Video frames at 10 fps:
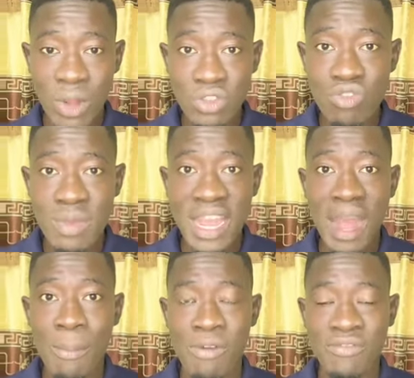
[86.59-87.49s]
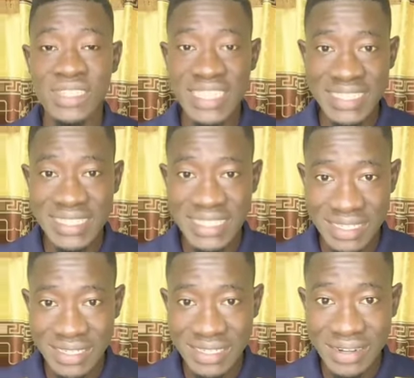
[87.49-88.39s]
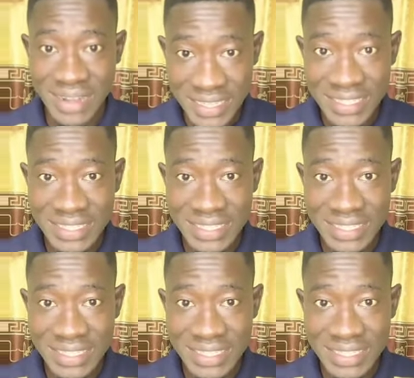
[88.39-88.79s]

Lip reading: What do you make up of this deal? Rate